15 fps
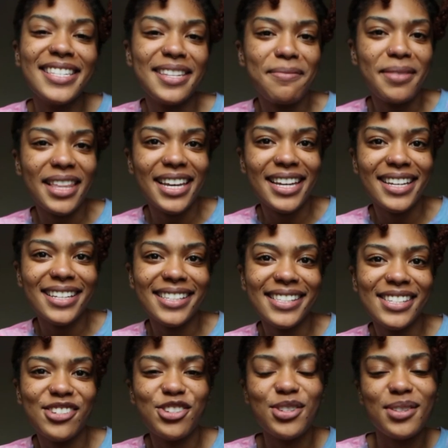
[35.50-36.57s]
some things,
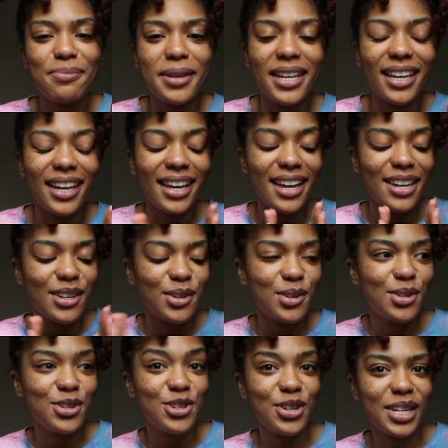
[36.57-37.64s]
just being
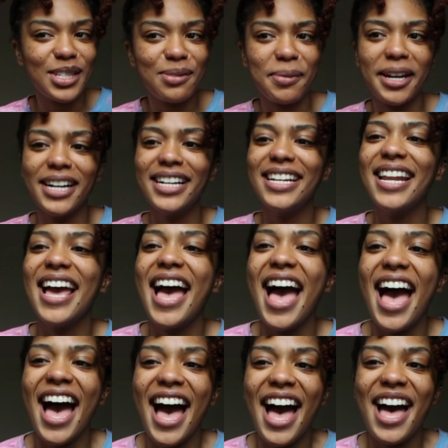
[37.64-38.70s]
transparent,
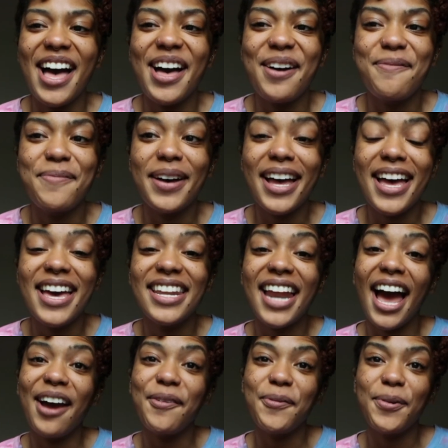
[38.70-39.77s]
but
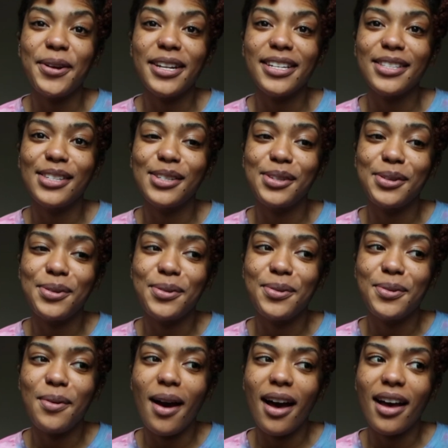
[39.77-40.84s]
I wanted
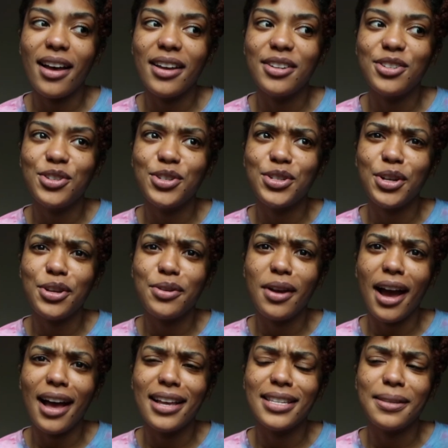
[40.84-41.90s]
to just show you
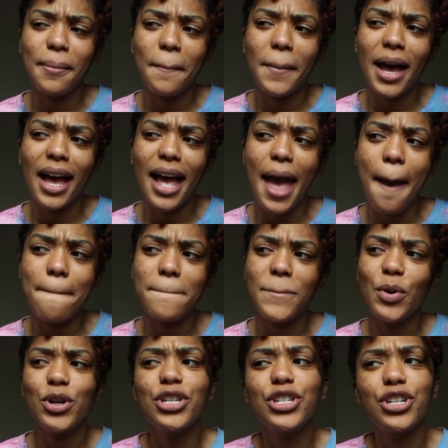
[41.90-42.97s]
guys my
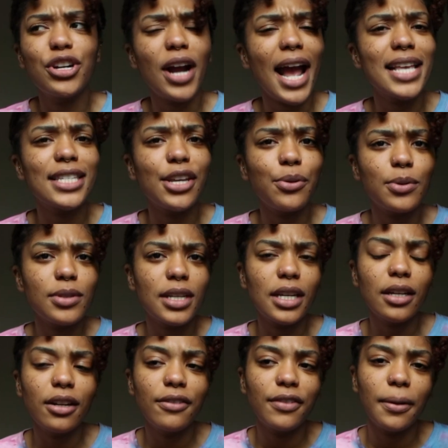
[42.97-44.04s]
moisturizing
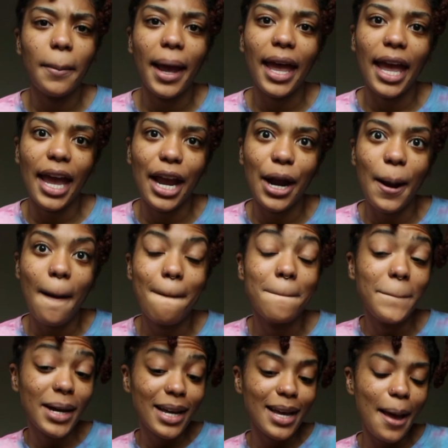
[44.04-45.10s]
routine for my hair.
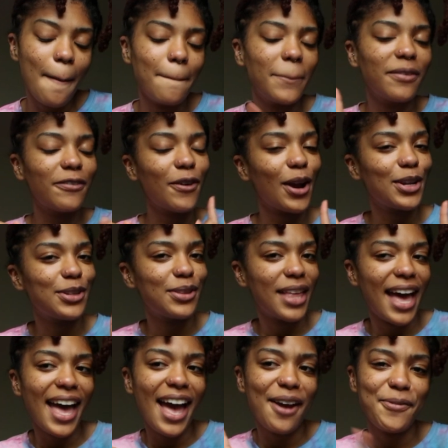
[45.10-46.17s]
But before I do
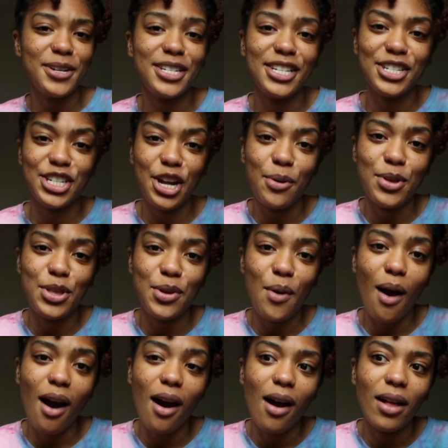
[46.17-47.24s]
that, I wanted to share with
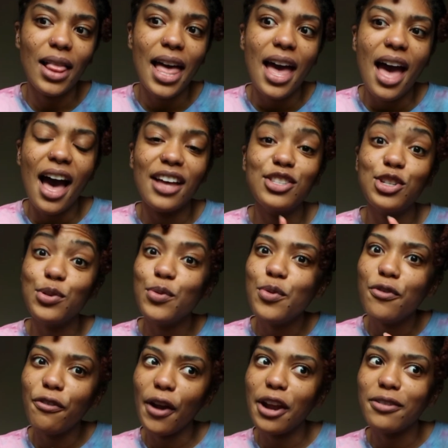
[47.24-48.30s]
you all
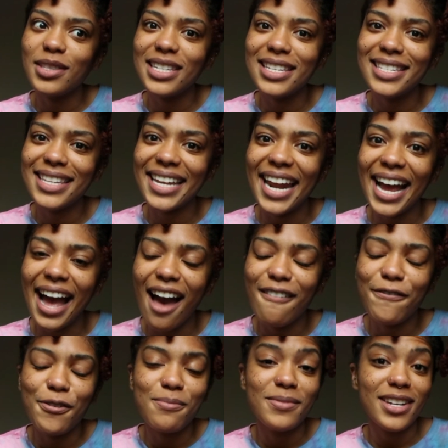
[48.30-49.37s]
two fragrances that I
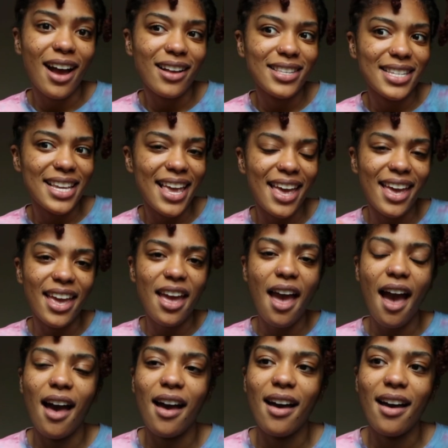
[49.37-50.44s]
got from Dossier,